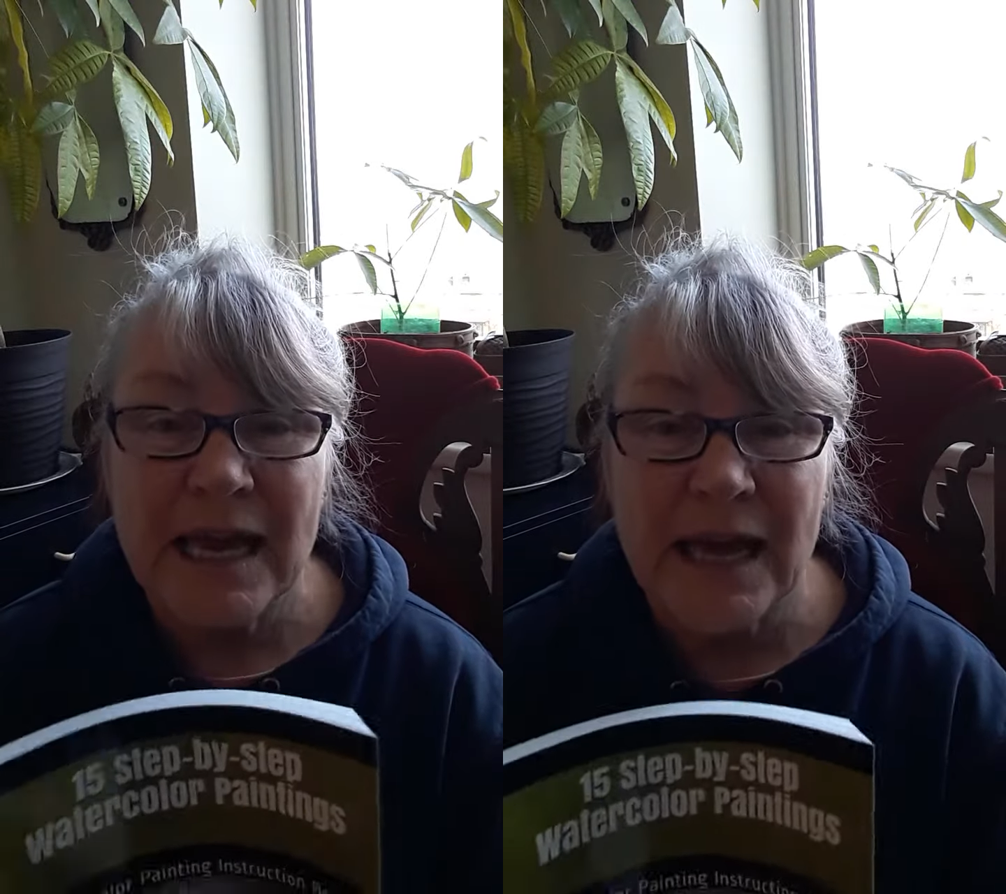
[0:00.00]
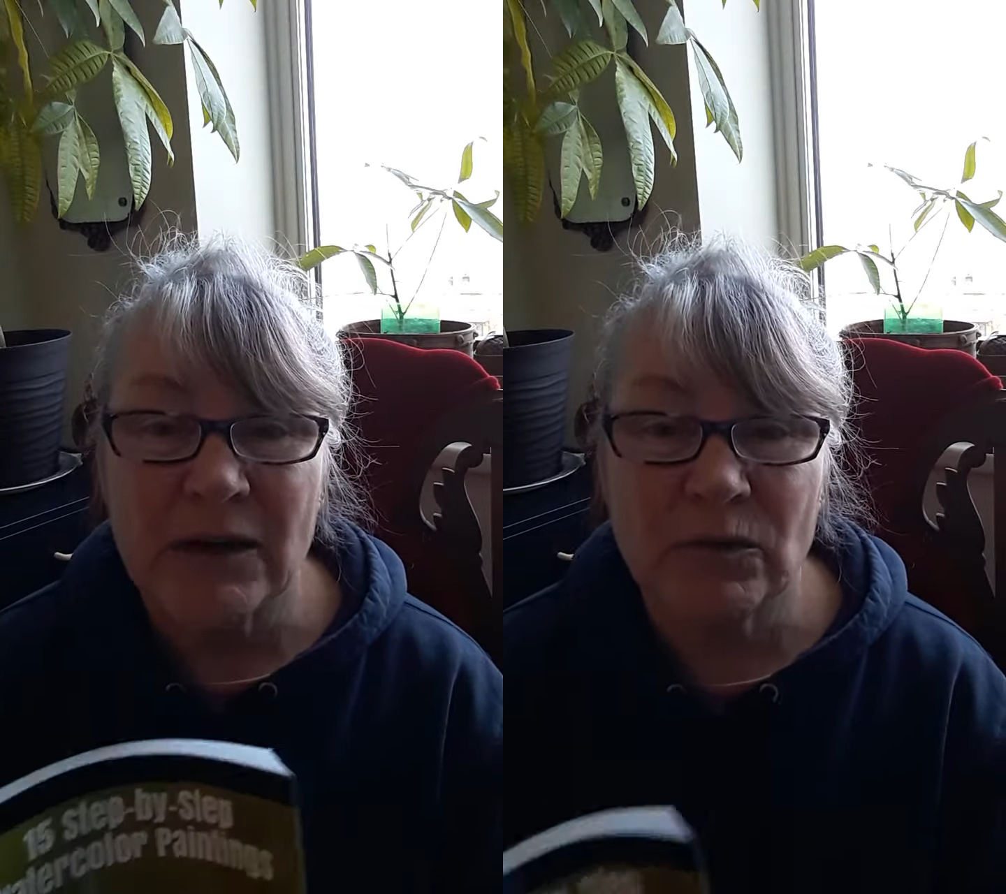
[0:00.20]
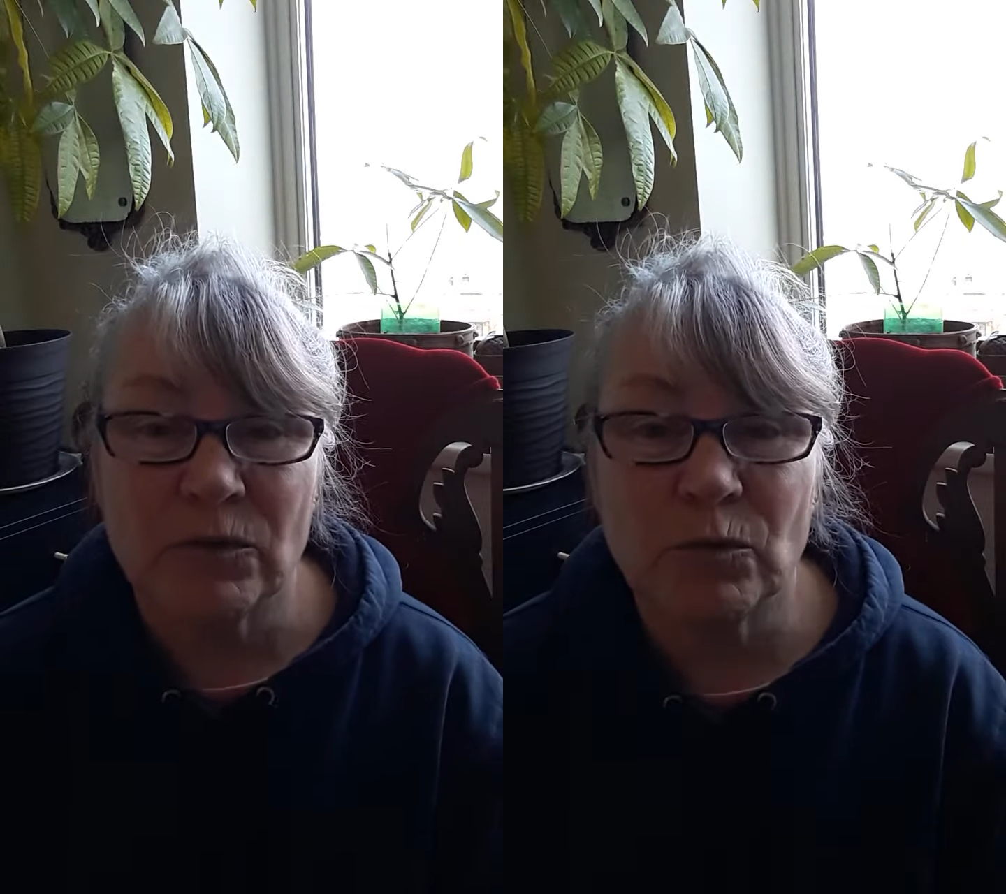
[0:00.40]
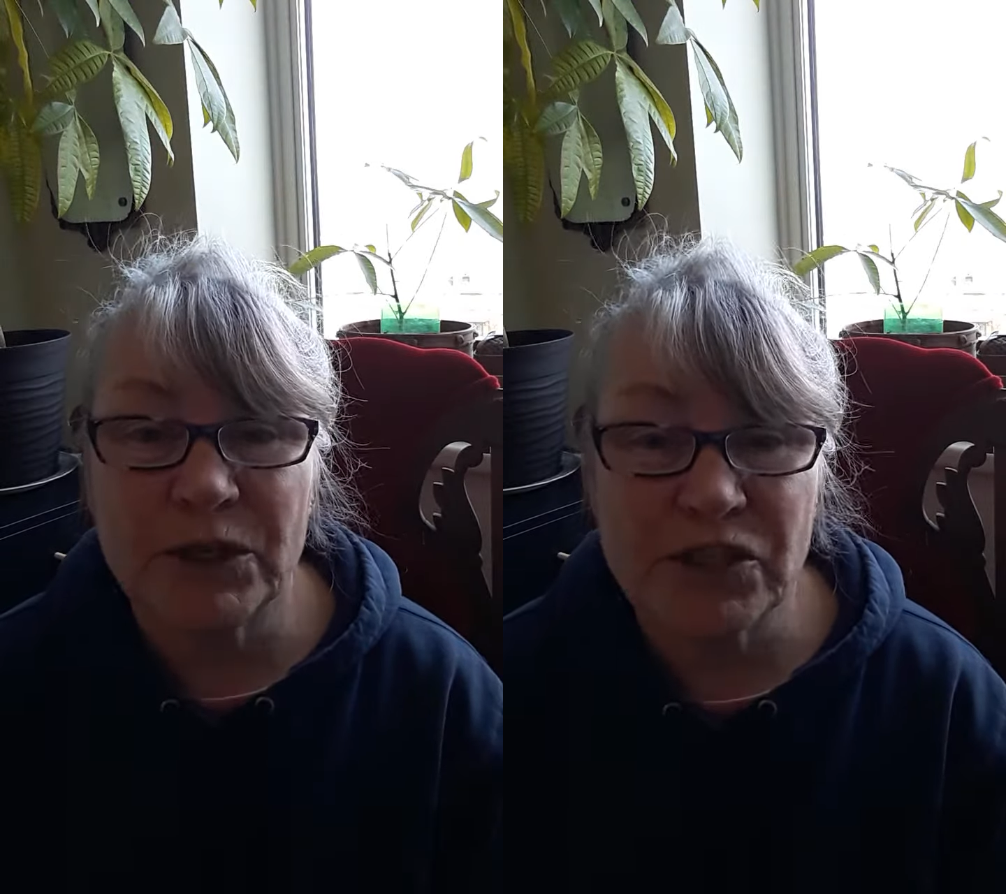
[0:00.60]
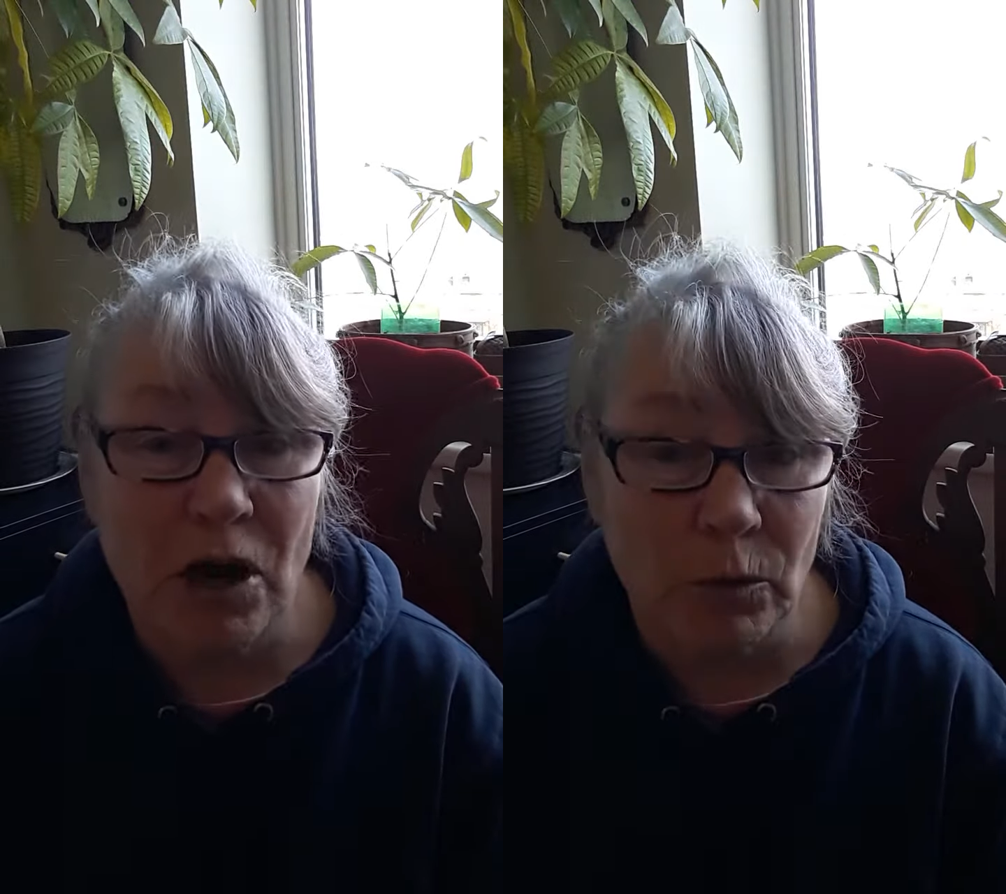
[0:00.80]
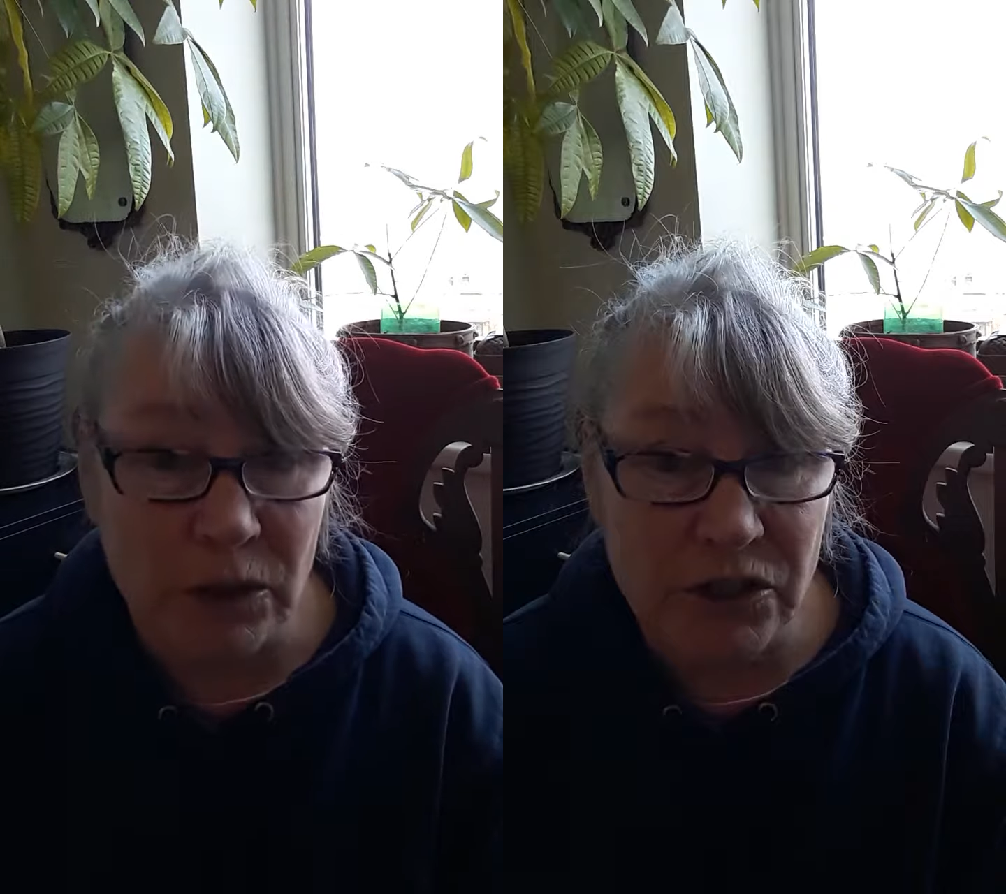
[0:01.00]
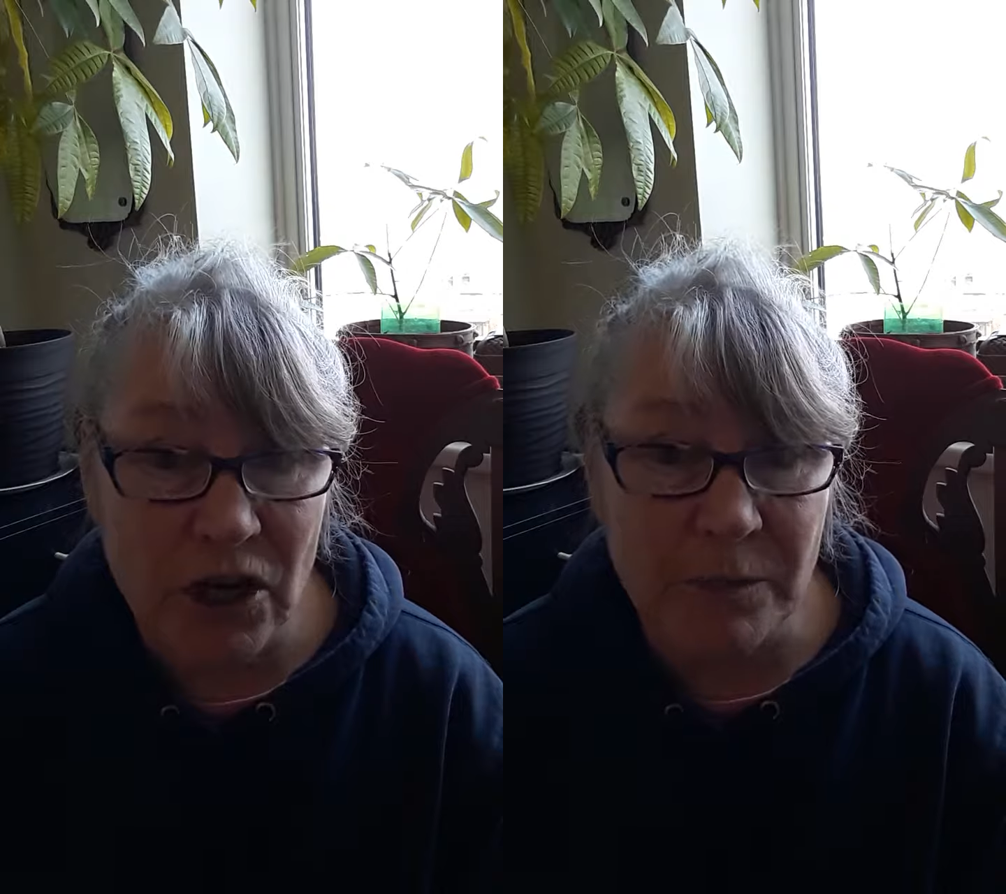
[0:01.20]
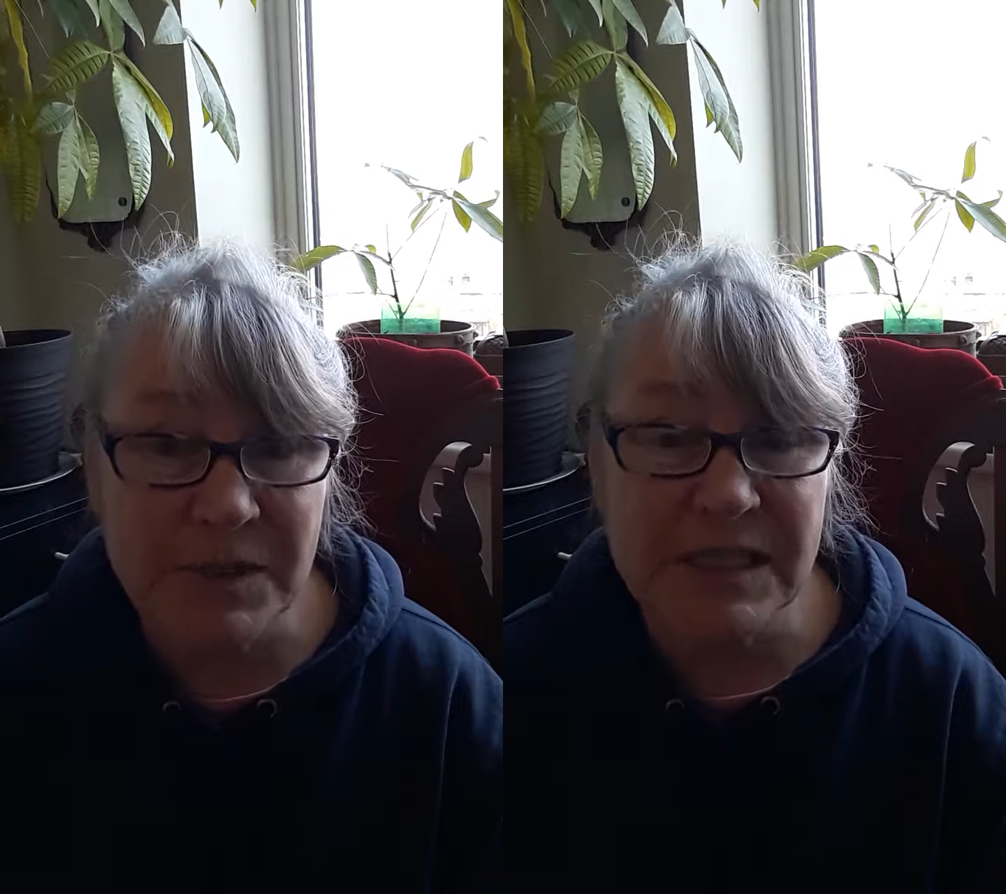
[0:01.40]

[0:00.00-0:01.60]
And we taught workshops